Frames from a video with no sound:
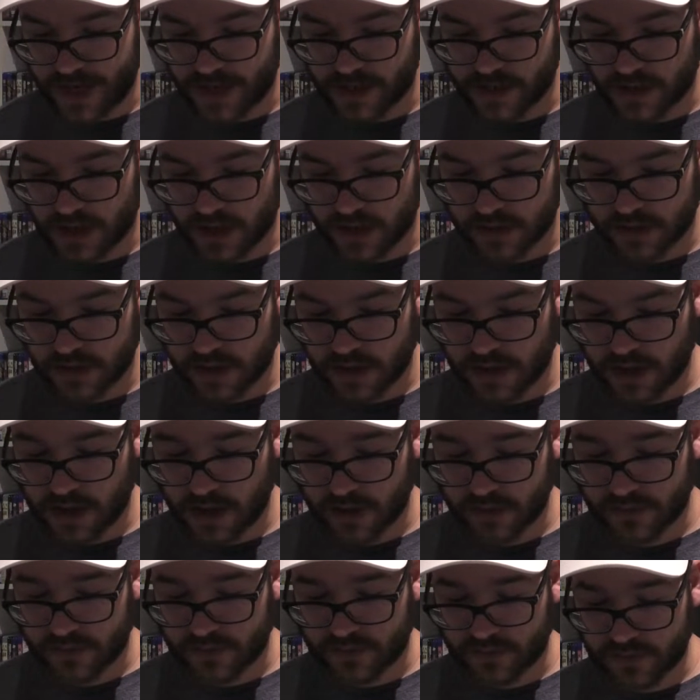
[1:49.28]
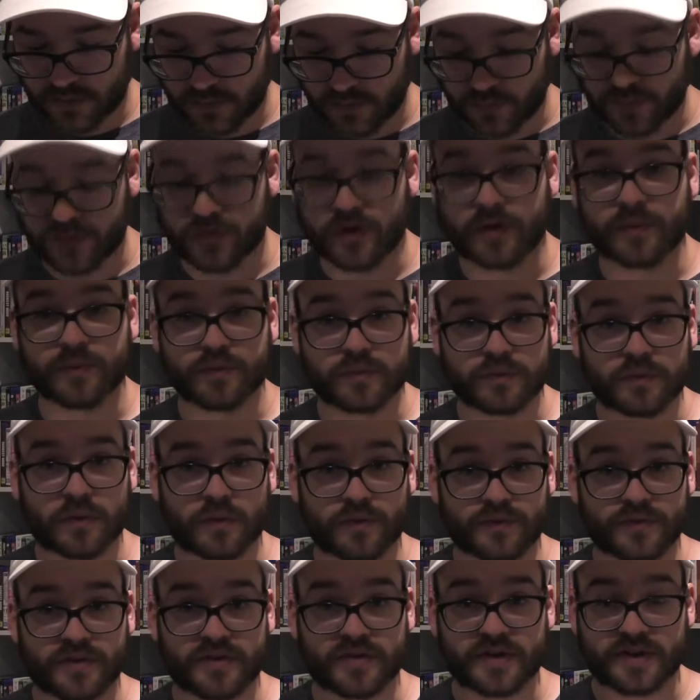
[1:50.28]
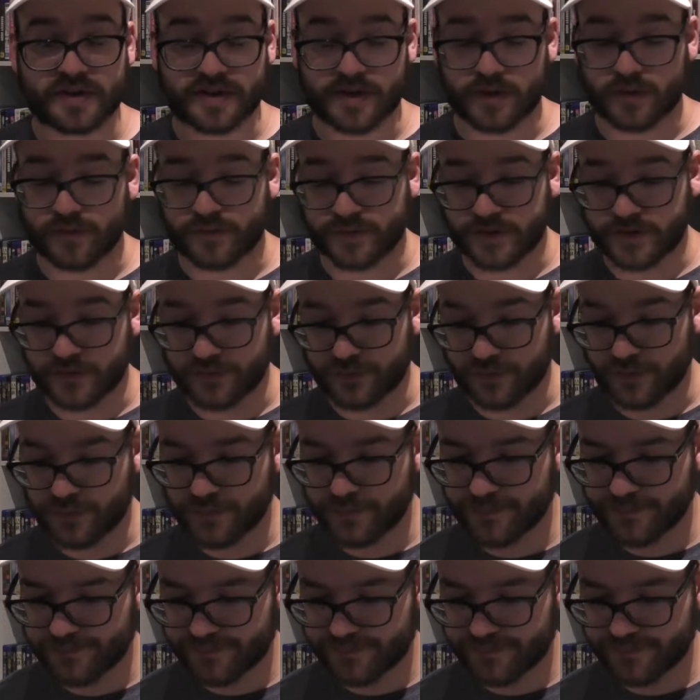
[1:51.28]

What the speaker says: 8 art cards, which I will obviously delve into.